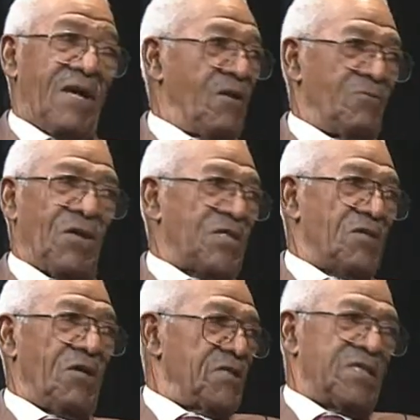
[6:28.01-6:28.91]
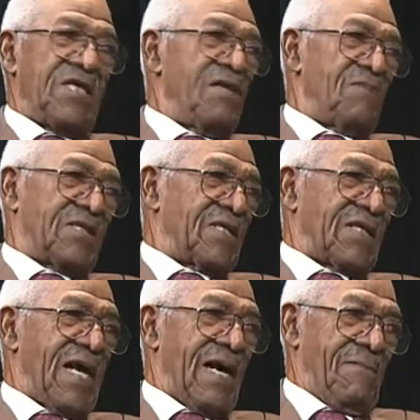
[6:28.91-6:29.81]
on the team at the
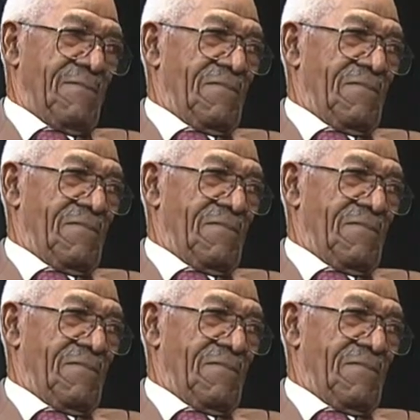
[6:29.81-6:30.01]
time.